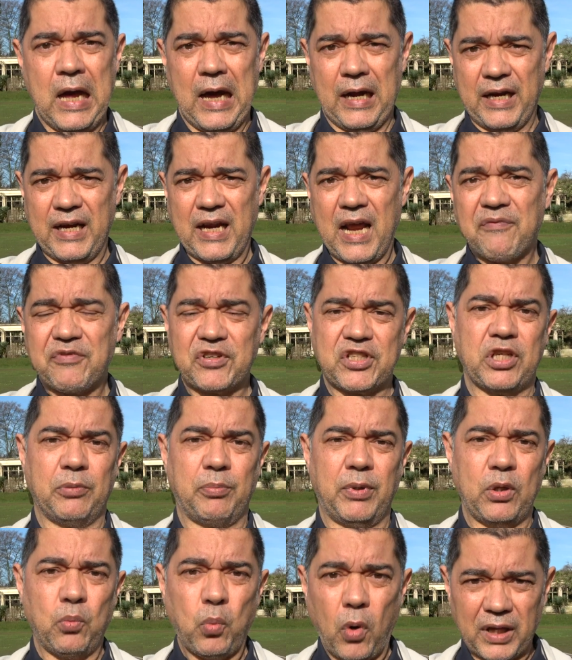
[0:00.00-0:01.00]
And
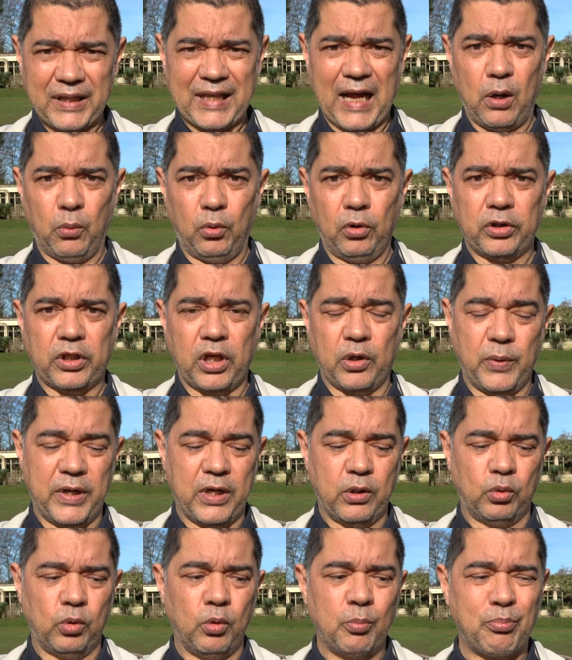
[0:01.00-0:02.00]
inevitably, what that will do,
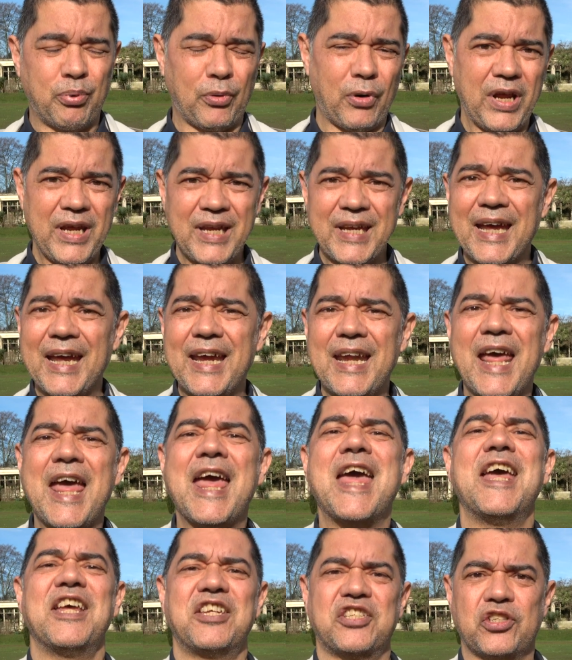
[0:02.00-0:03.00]
it will bring in
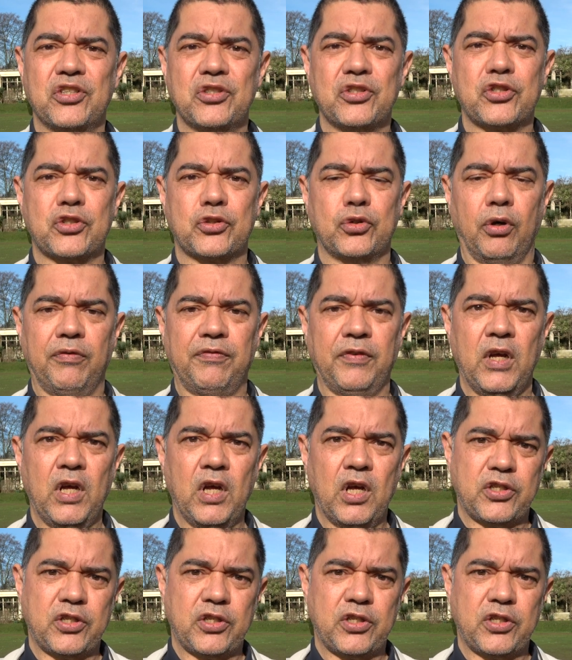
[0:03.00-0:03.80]
hiss and stuff.